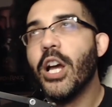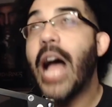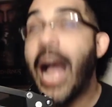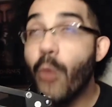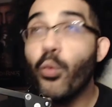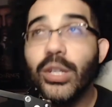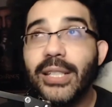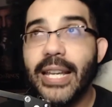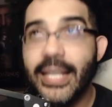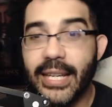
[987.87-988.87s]
I will
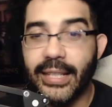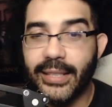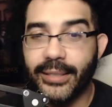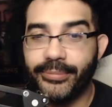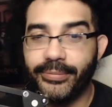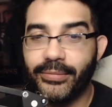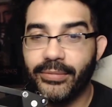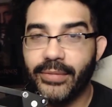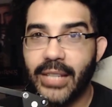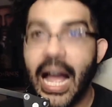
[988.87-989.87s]
say this.
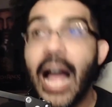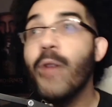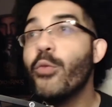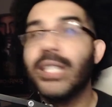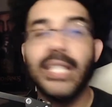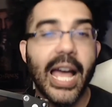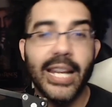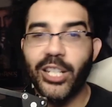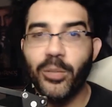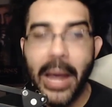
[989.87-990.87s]
I was not
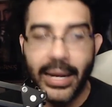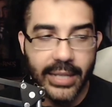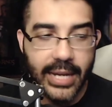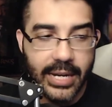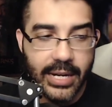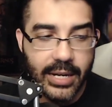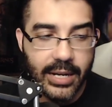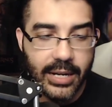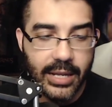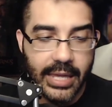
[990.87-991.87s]
expecting
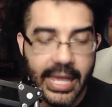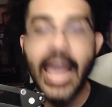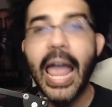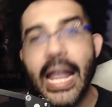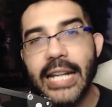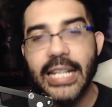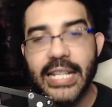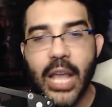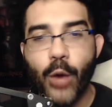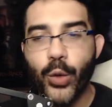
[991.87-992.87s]
the ending
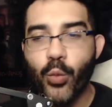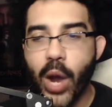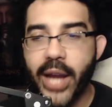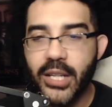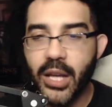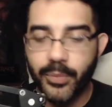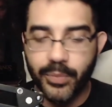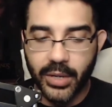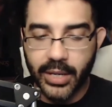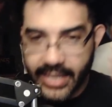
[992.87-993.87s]
that we wind up
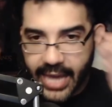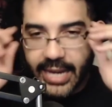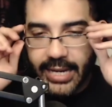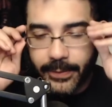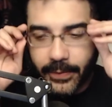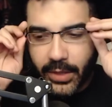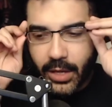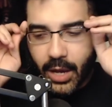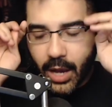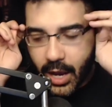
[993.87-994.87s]
getting.
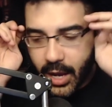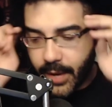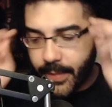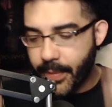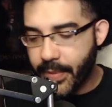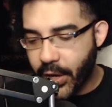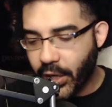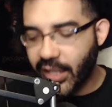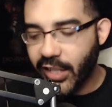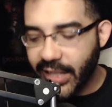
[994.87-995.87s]
There
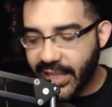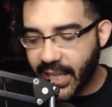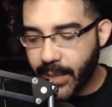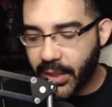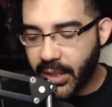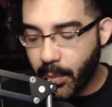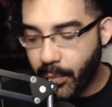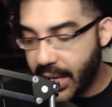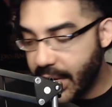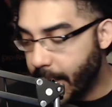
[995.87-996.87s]
clearly seems to
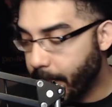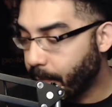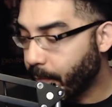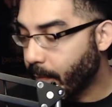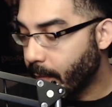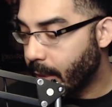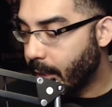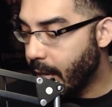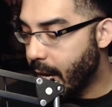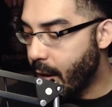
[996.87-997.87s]
be,
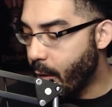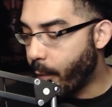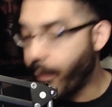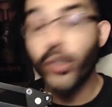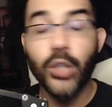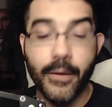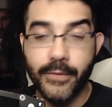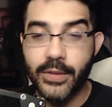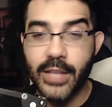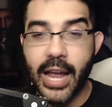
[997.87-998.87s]
well, first off,
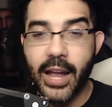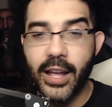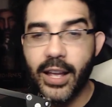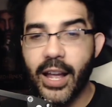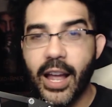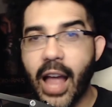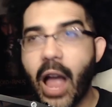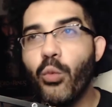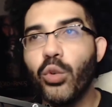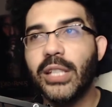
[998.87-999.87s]
I
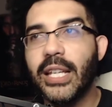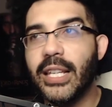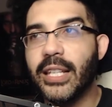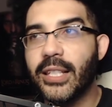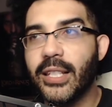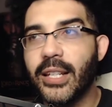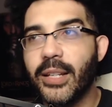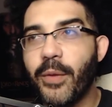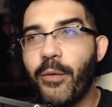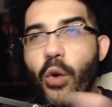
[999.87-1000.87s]
will say this
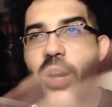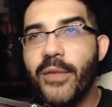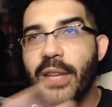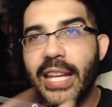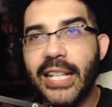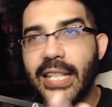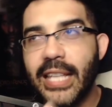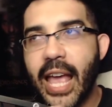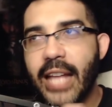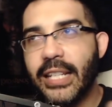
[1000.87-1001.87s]
before I even get to
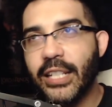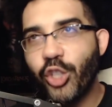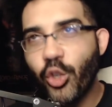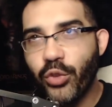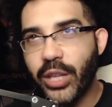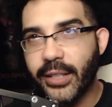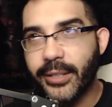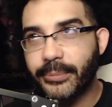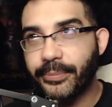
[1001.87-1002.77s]
the ending. Two things.